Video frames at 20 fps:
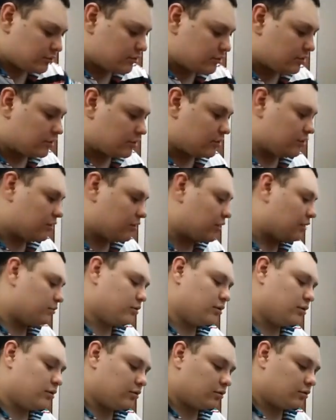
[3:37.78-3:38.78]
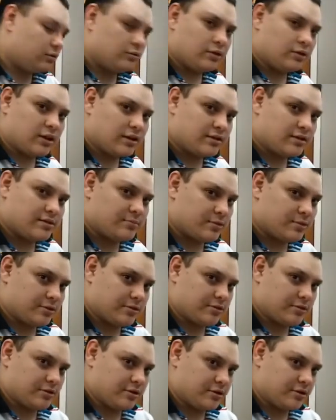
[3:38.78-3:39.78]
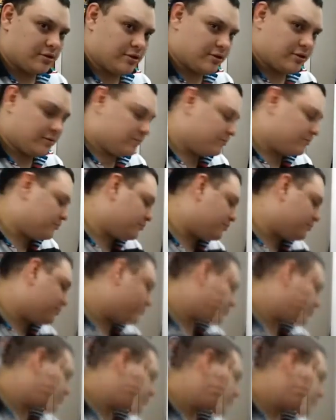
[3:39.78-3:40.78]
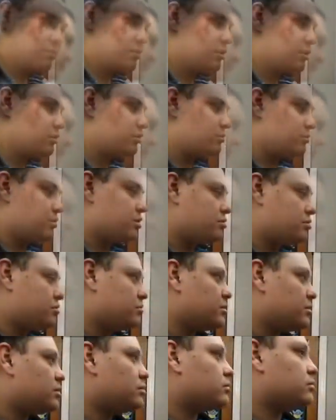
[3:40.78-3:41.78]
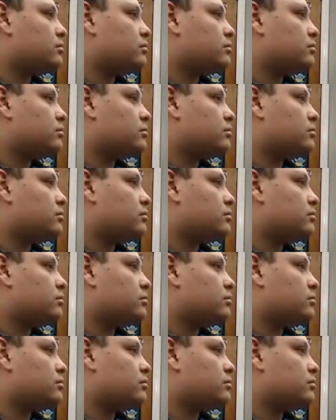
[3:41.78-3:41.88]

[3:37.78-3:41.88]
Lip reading: And I would look a whole lot smarter than I am. I think that might be a good measurement. Let's